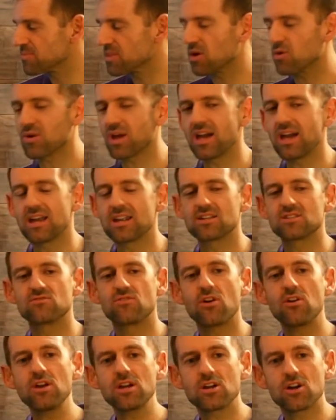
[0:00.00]
Okay, and it's
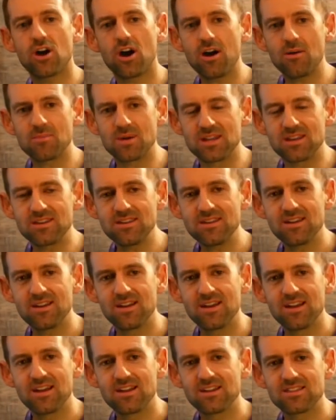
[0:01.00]
very common
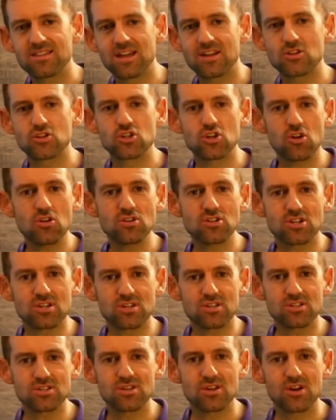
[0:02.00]
that
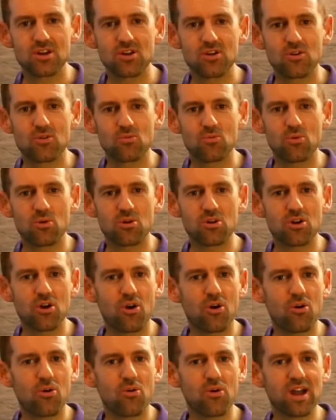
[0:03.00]
churches will
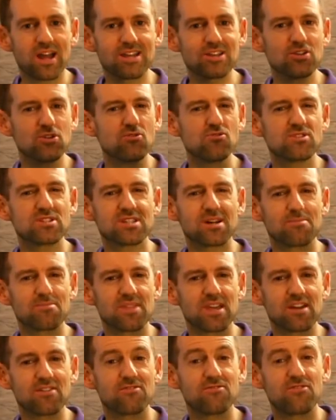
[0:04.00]
go and do
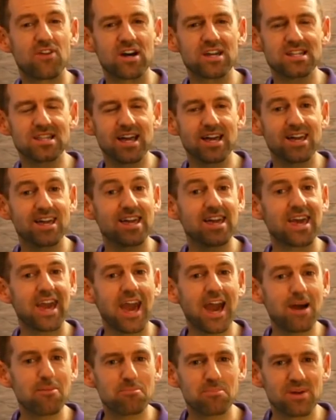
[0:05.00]
something fun like
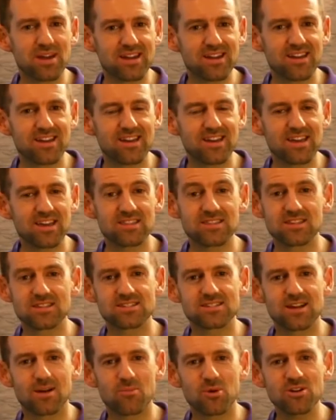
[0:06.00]
camping in the
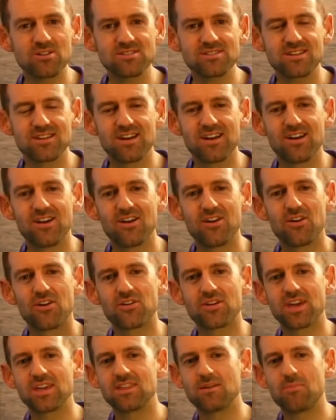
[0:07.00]
summers.
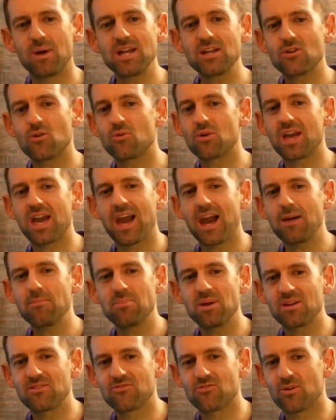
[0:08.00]
Okay, they might go
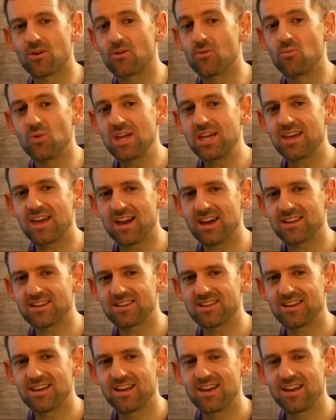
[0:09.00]
camping for a weekend.